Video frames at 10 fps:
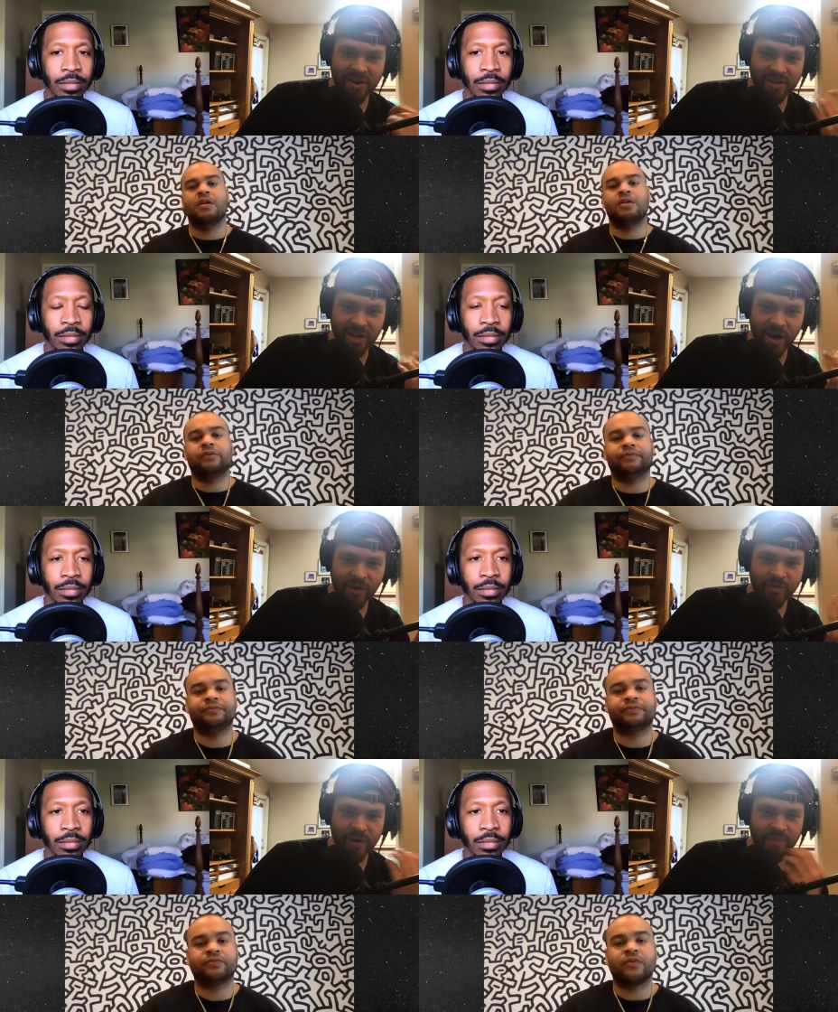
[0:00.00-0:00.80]
Speaker 1: to go
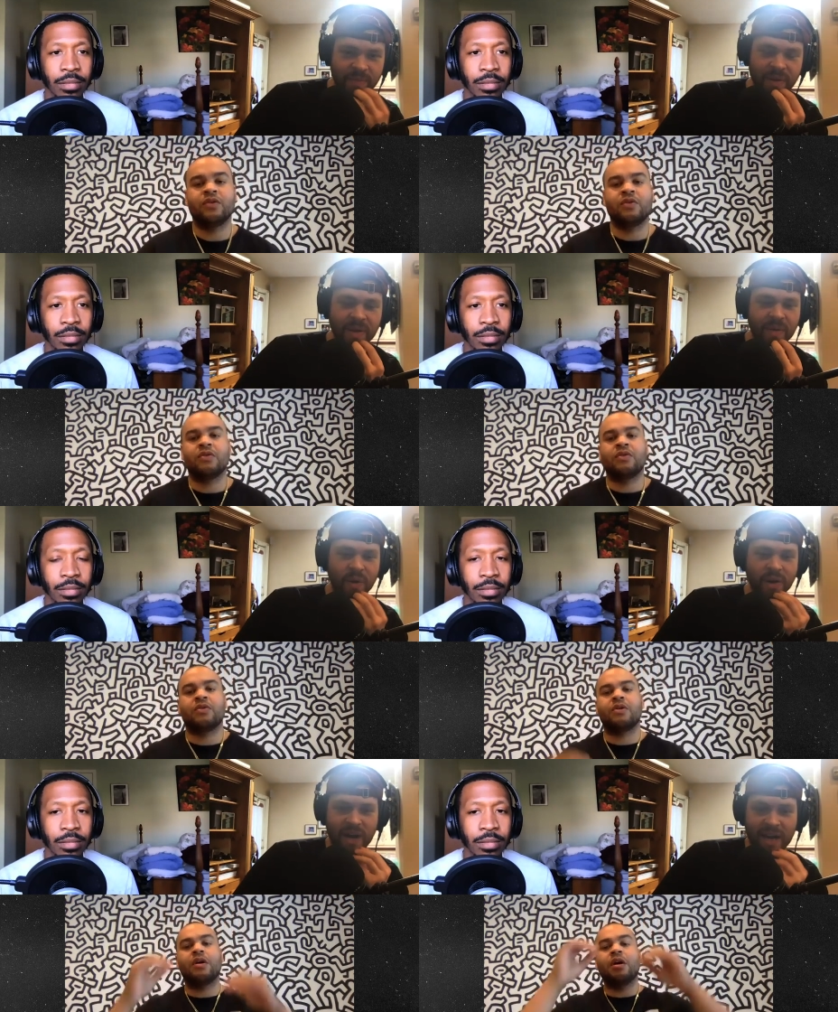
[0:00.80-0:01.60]
from where
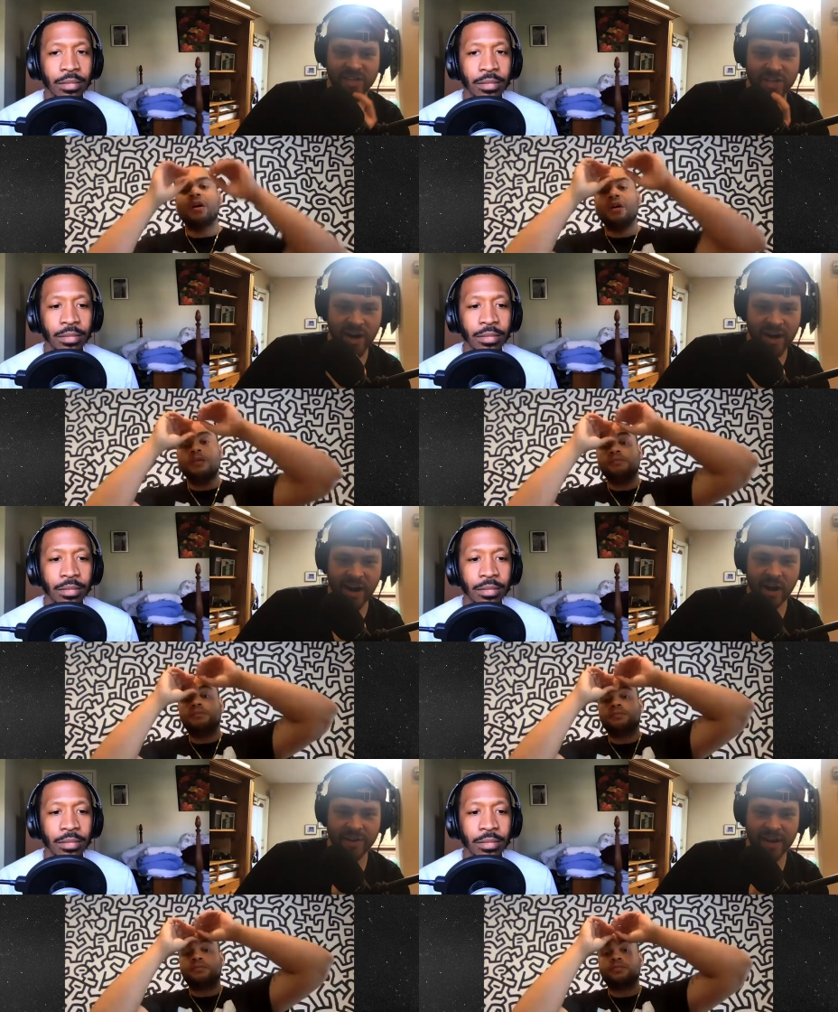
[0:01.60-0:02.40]
you kind of started at
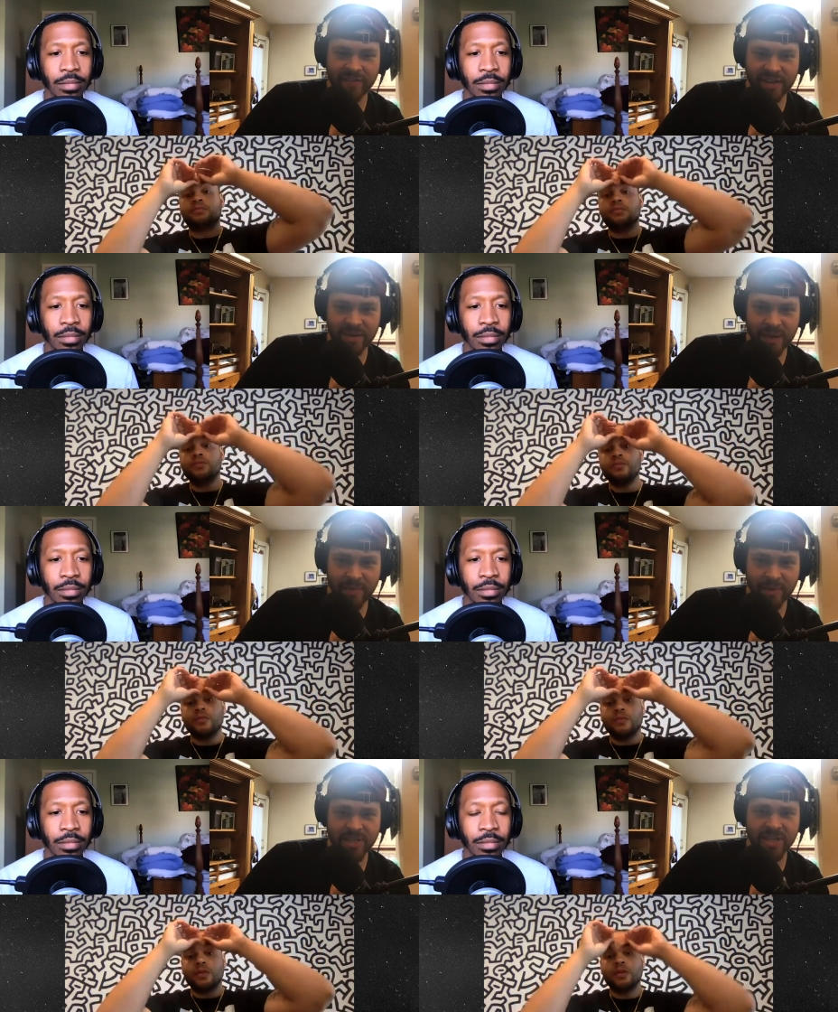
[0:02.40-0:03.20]
All Def into becoming
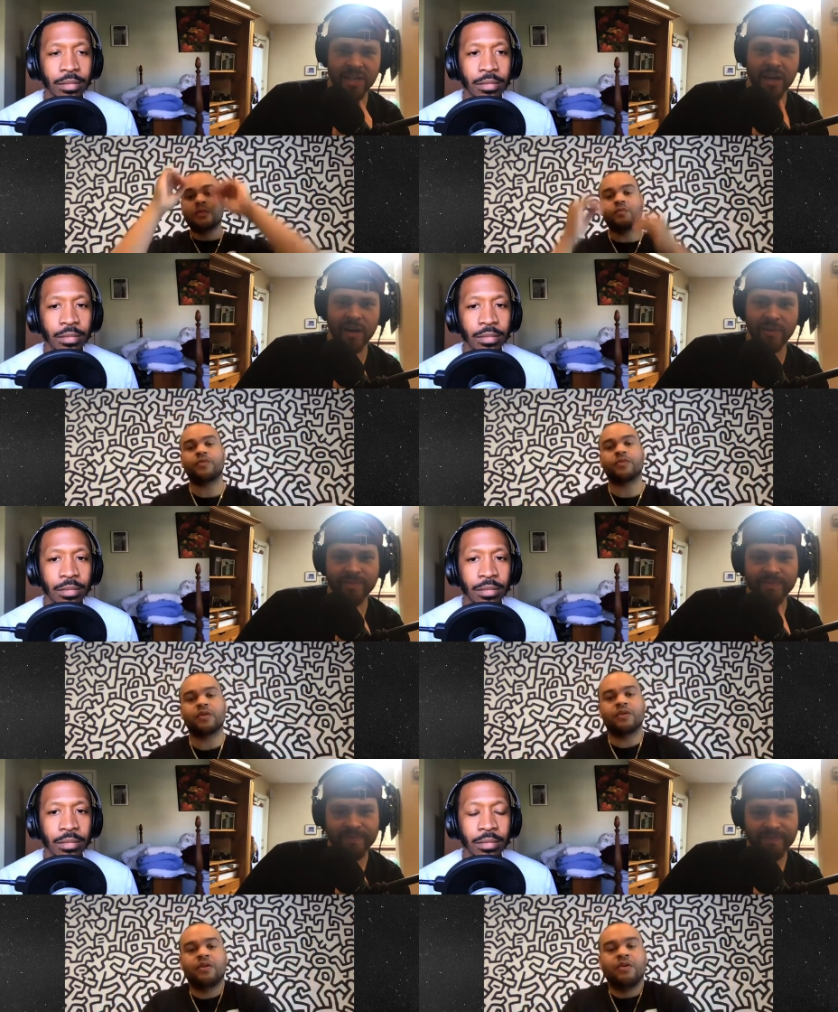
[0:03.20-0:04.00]
the CEO?
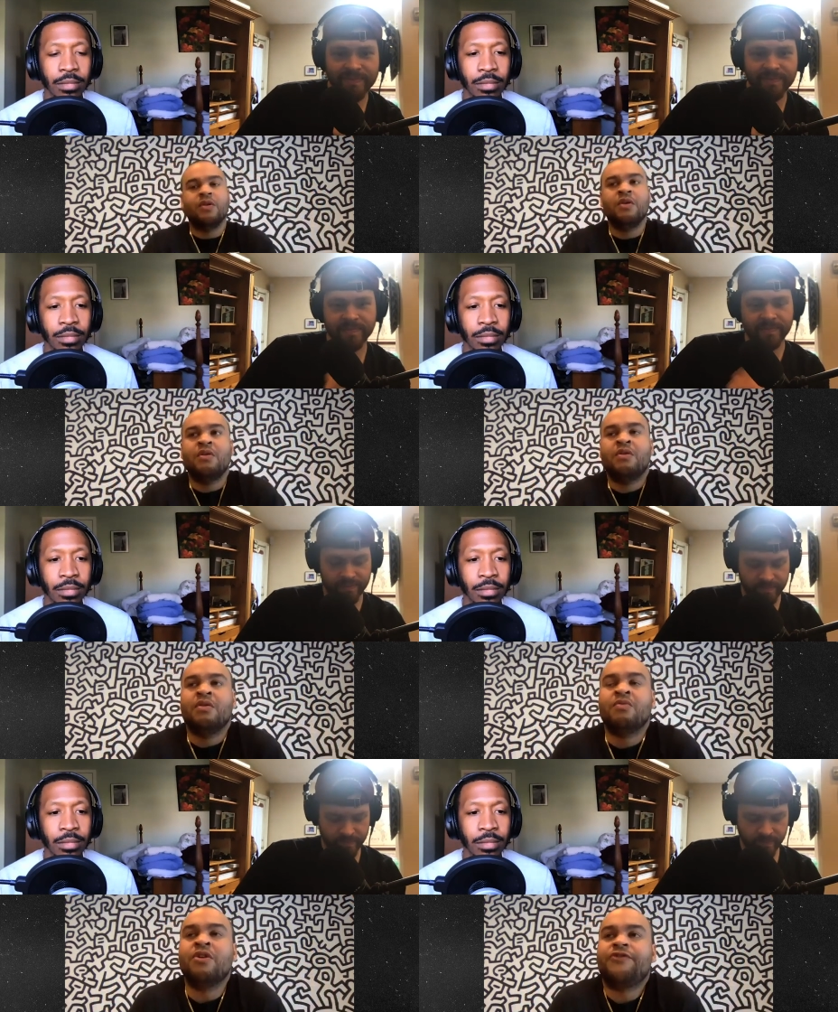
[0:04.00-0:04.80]

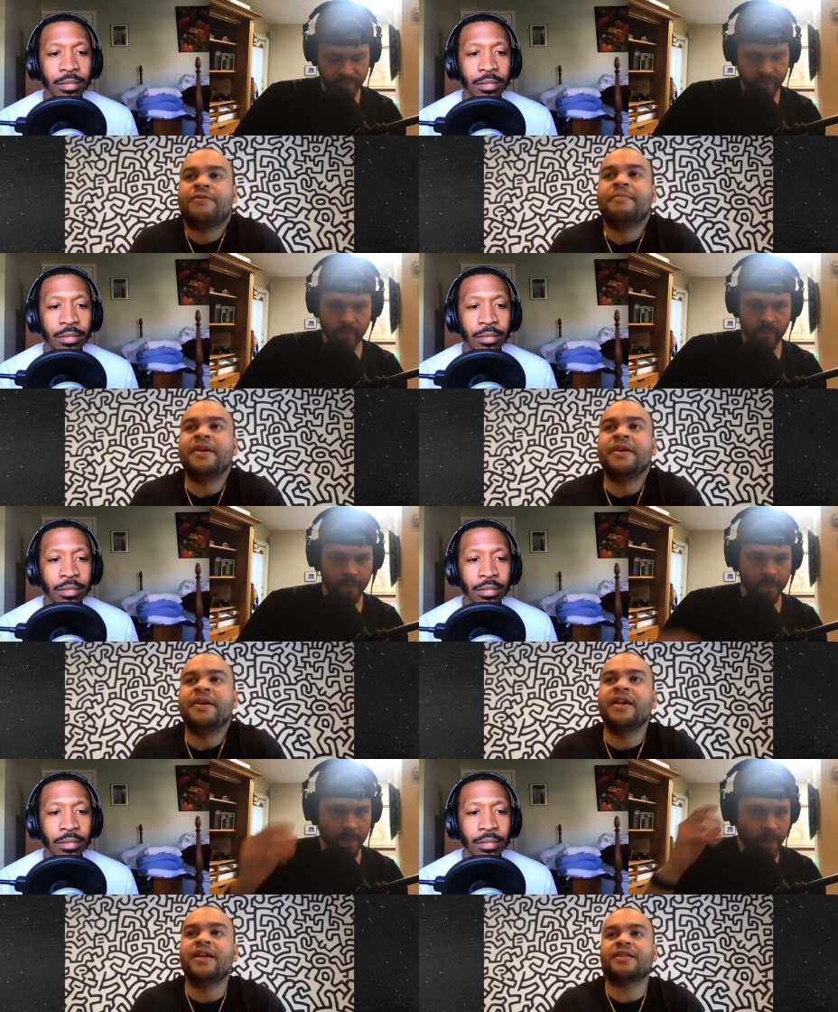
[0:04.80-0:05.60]
Well, for me,
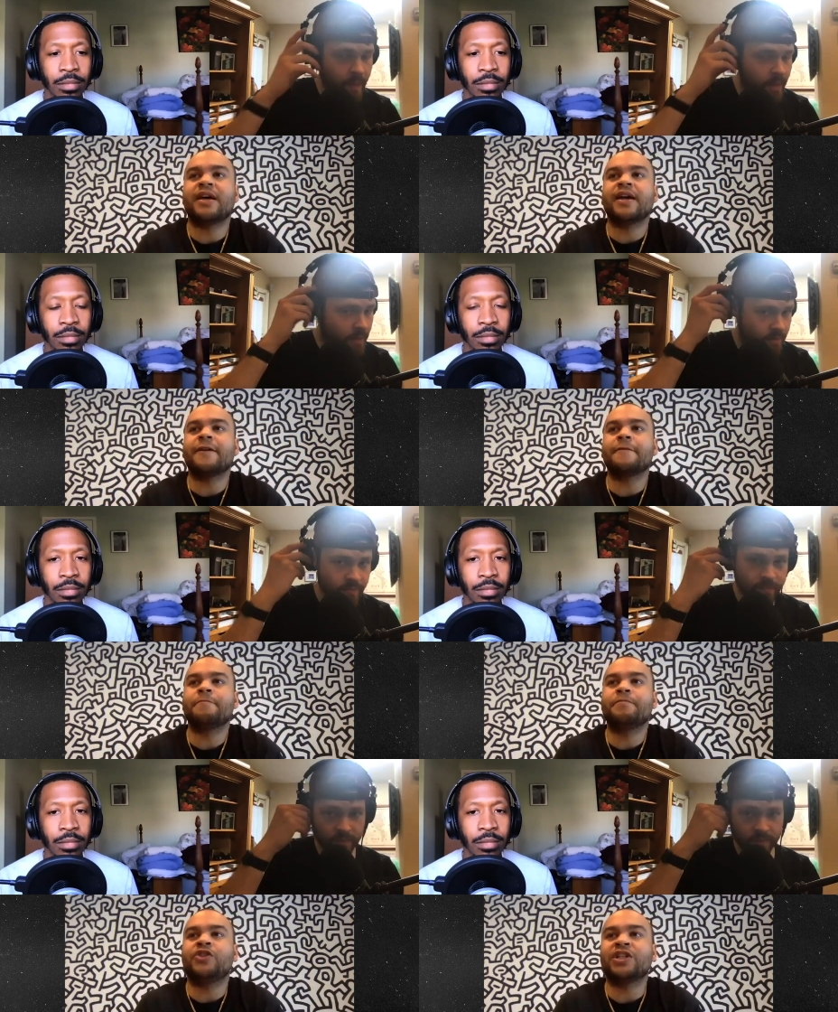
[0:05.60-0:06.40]
it's
Speaker 2: like
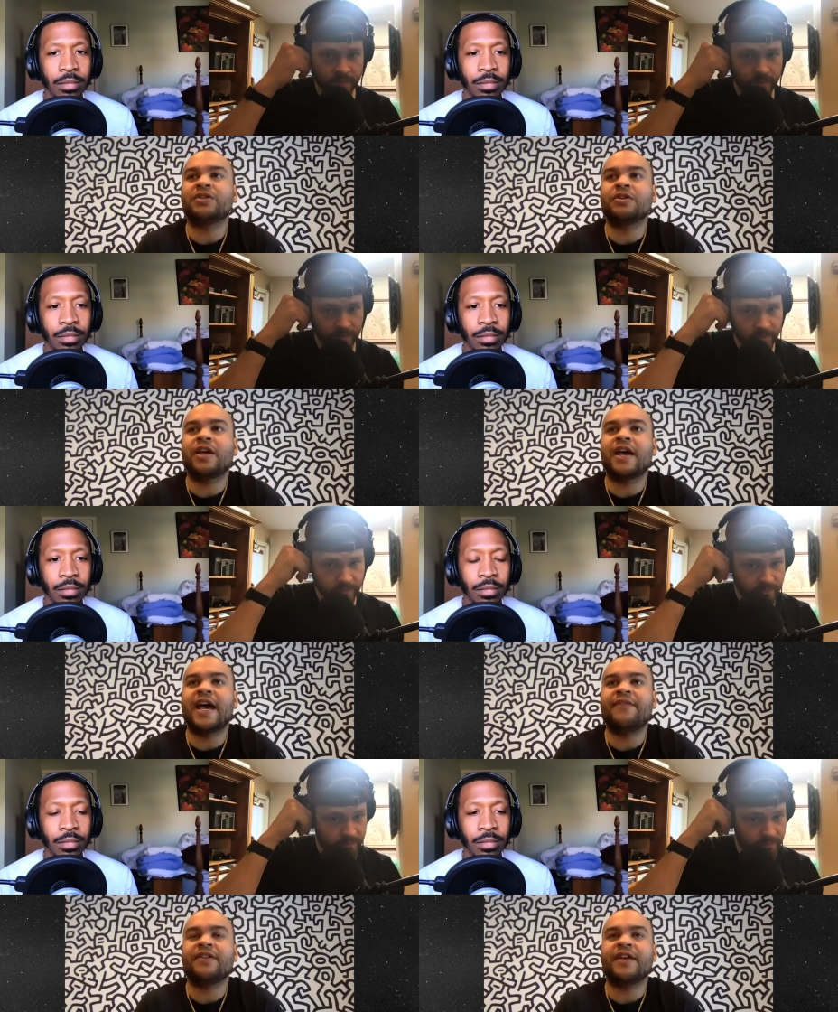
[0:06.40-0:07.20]
just
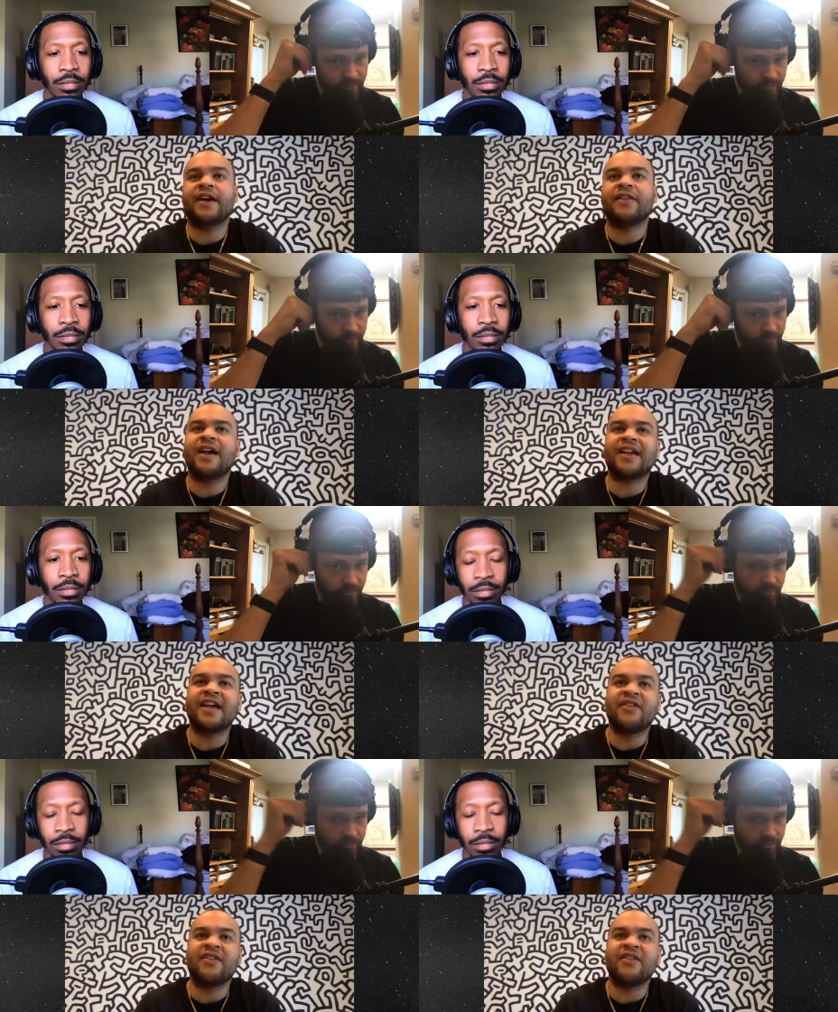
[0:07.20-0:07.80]
having that kind of